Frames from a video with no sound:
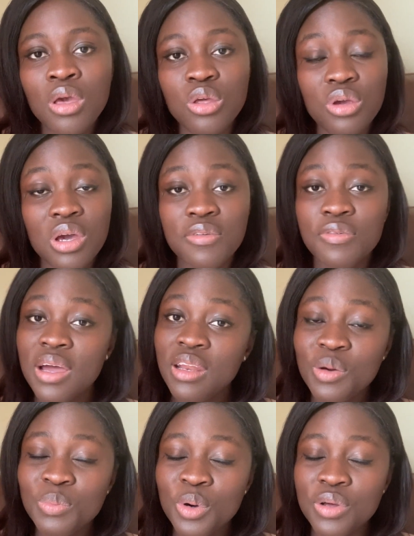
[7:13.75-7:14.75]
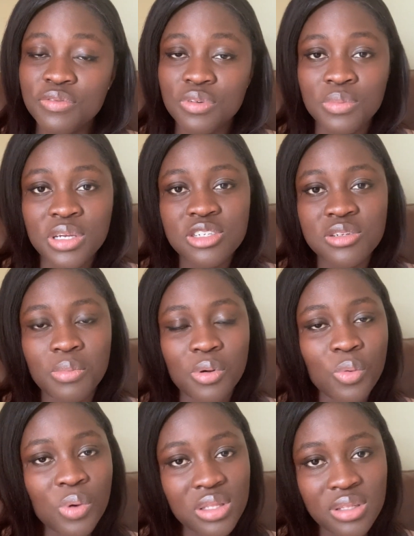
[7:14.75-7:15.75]
You can find out more information
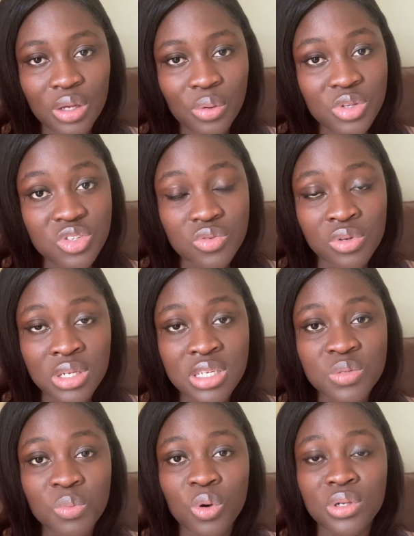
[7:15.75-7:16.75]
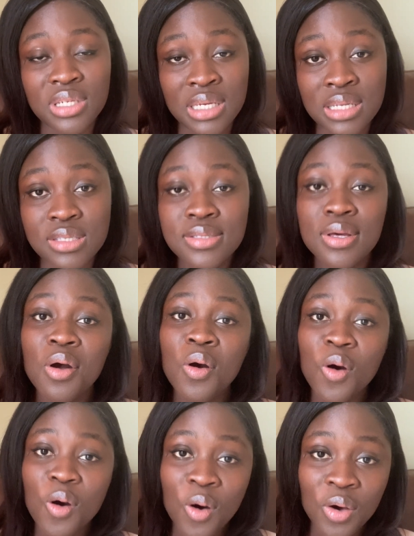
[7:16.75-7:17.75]
about when they are going to release more dates
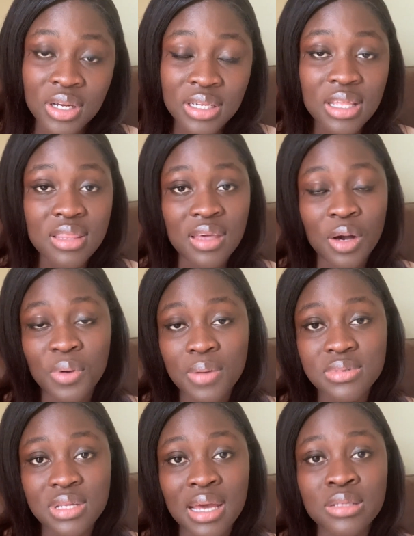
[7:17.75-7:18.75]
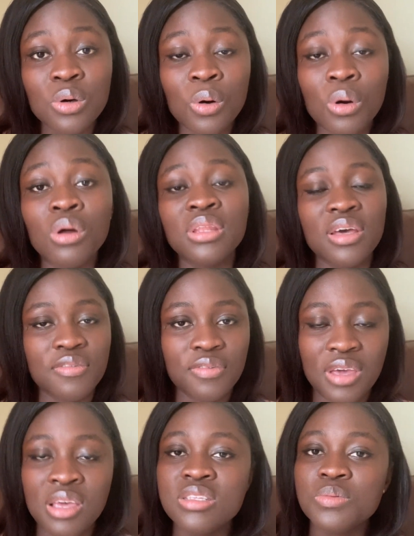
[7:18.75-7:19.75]
on their website or on their
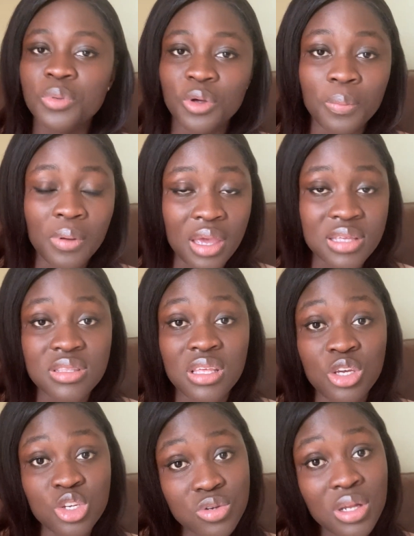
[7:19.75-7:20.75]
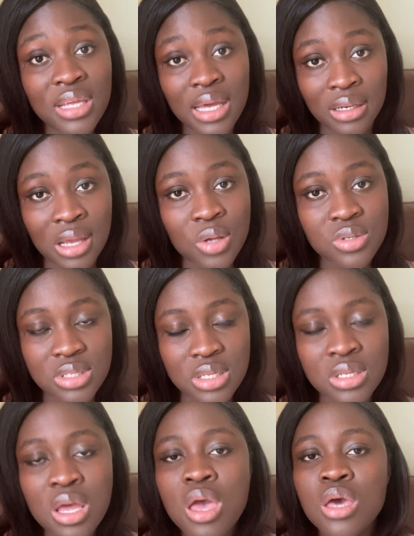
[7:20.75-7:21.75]
Facebook page. They usually announce
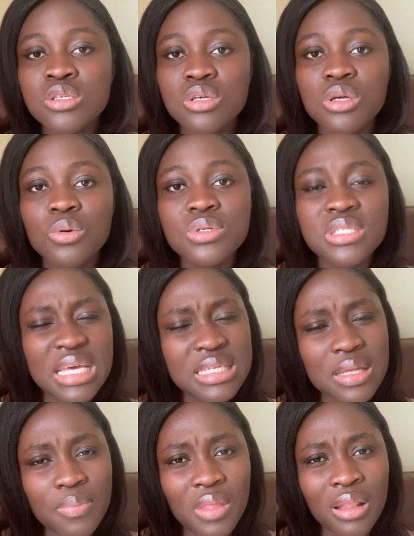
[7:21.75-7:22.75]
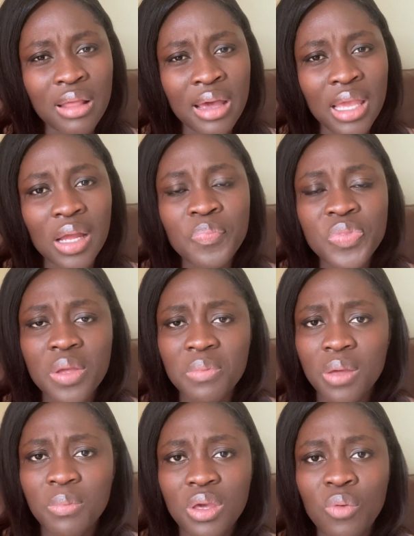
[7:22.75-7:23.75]
this. So they will say something like,
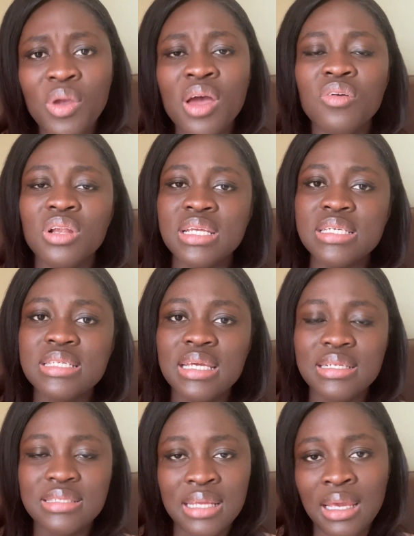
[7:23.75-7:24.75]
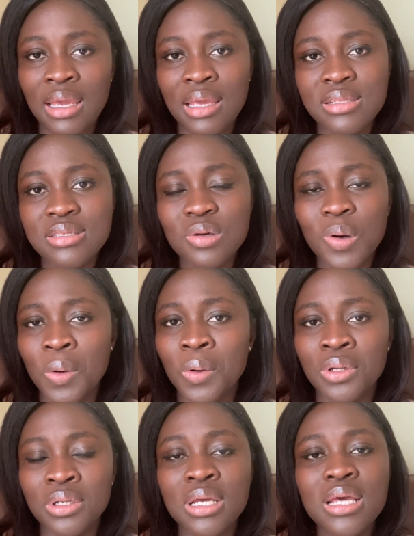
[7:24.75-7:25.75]
maybe we are releasing dates
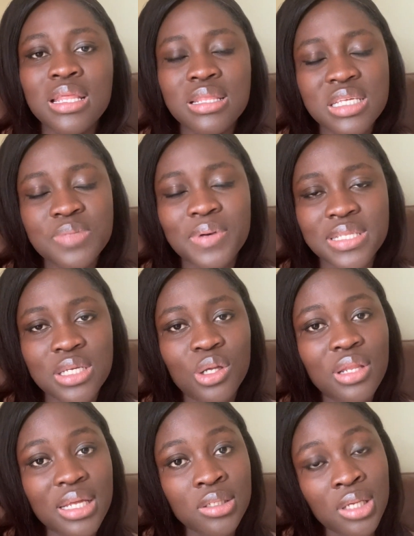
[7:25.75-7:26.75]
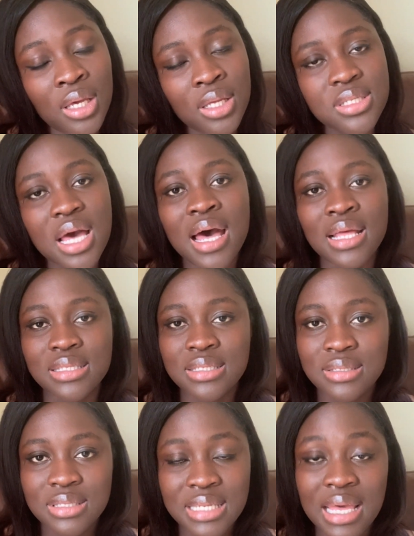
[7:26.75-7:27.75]
on this particular date at
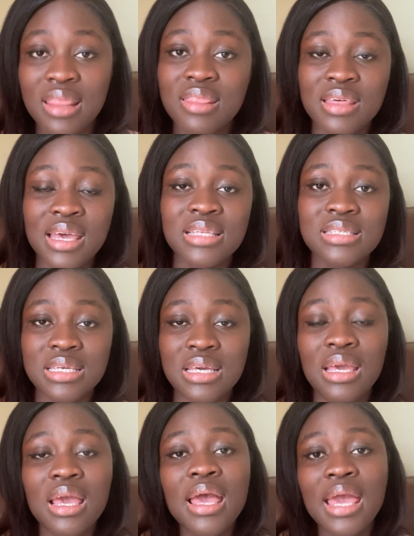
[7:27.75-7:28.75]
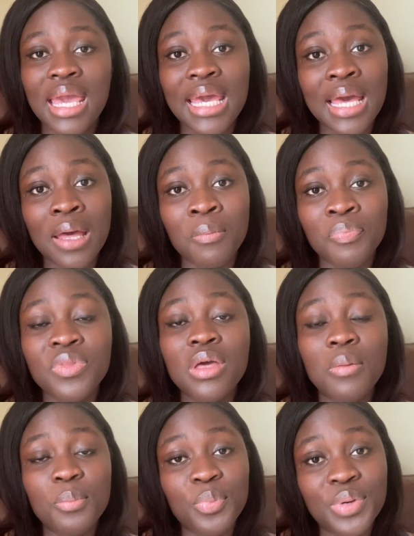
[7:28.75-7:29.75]
10:30 a.m.
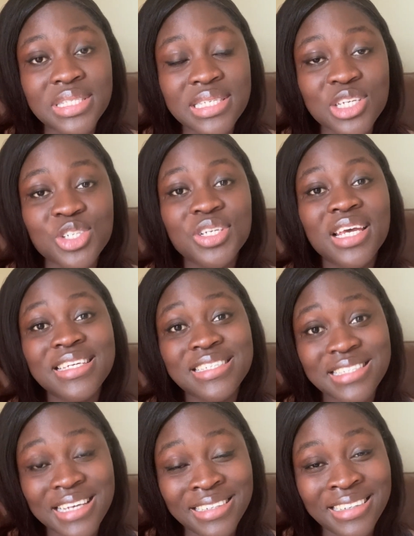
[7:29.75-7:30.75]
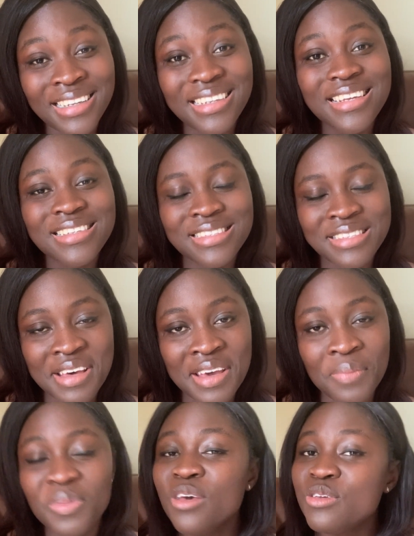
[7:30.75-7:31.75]
British Standard
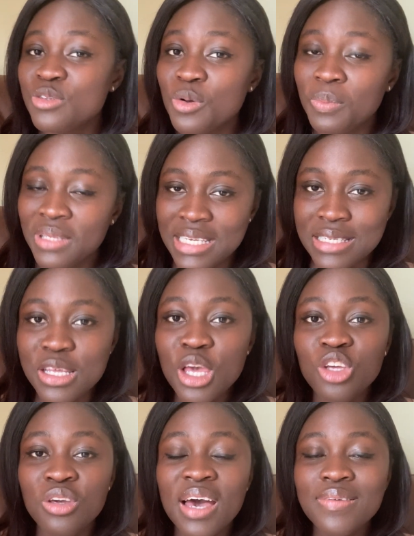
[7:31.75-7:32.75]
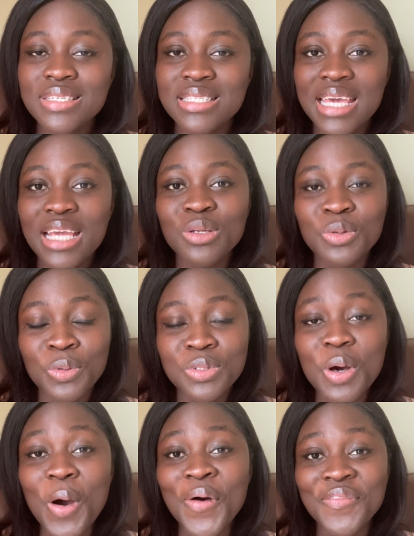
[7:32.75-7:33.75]
Time. So please, you have to take
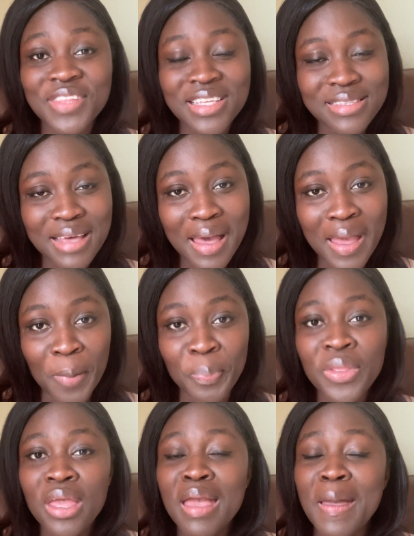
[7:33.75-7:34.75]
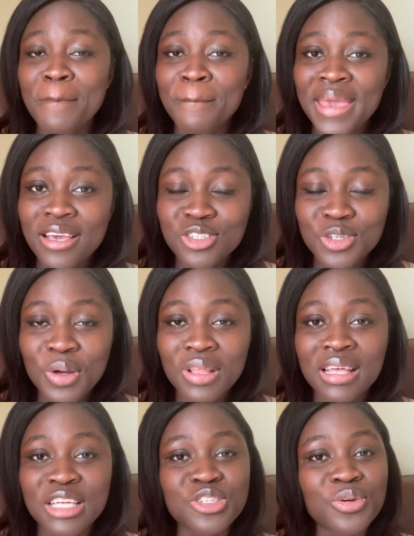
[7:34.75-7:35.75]
note of the time. Make sure
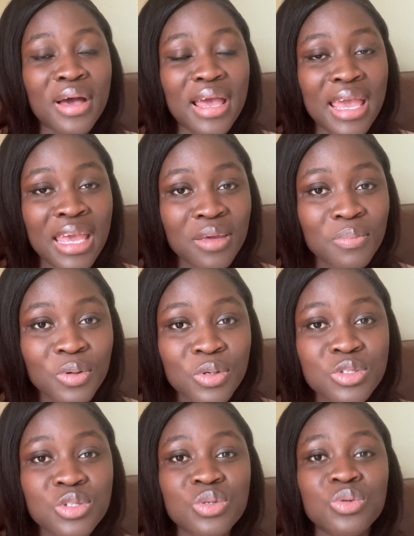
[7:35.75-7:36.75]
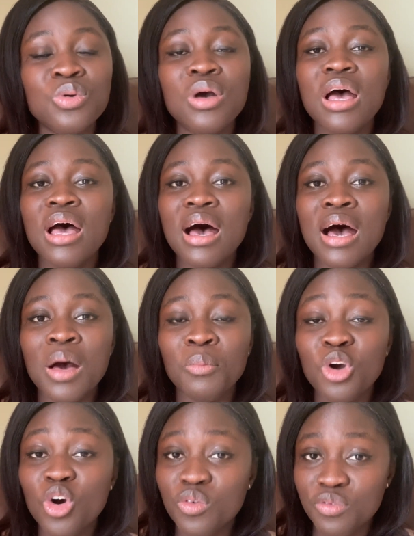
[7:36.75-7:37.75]
that you are able to
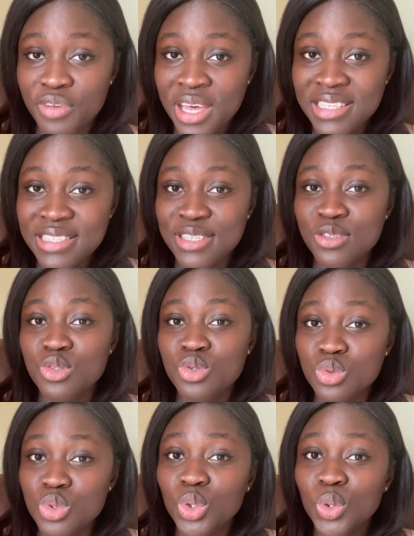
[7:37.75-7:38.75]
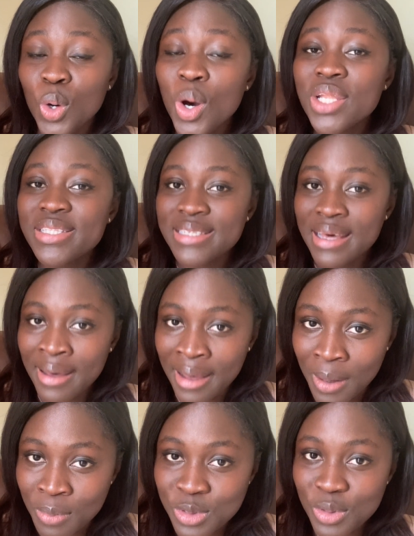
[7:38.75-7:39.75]
convert it to your
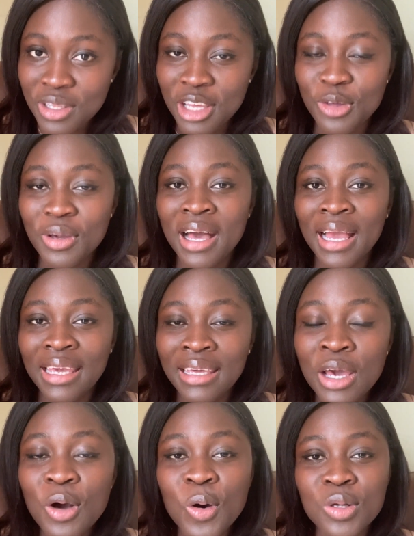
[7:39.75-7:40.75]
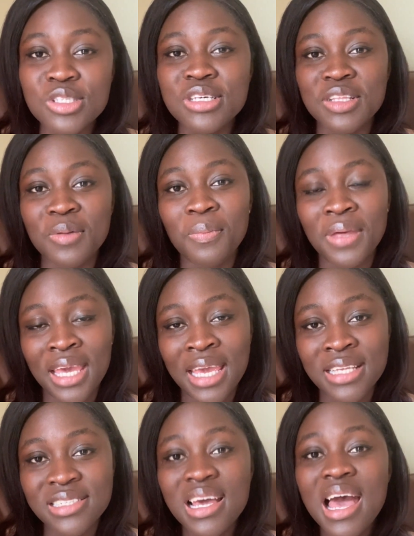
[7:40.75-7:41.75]
time so that you can get onto the
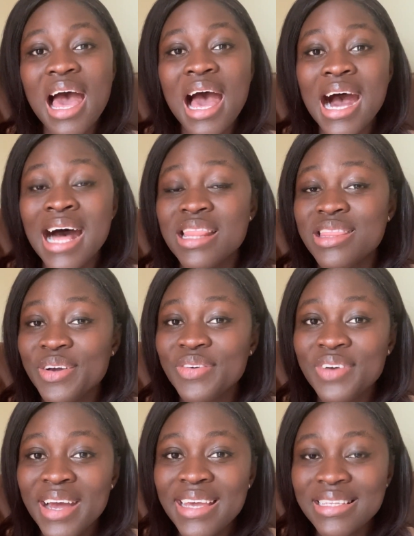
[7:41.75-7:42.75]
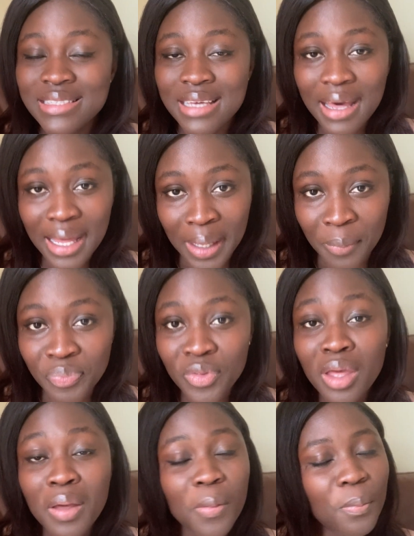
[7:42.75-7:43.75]
page at the right time,
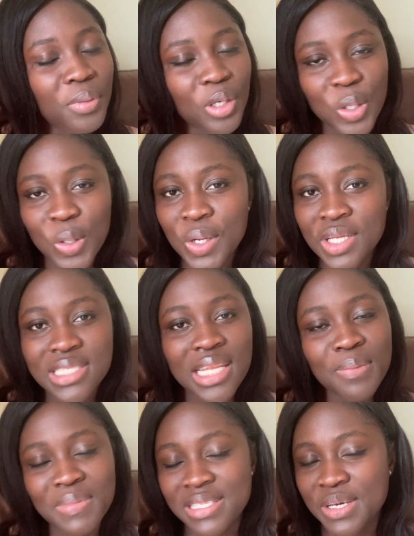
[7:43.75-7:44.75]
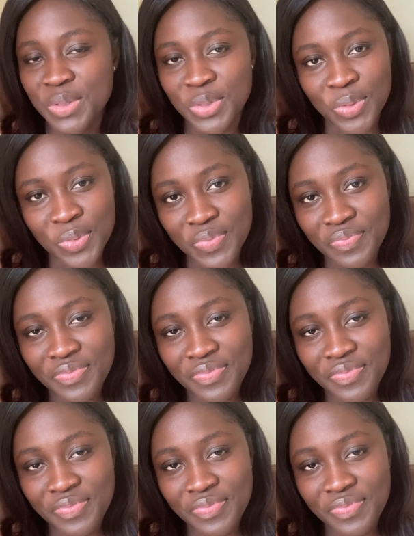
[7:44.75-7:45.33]
because let me tell you,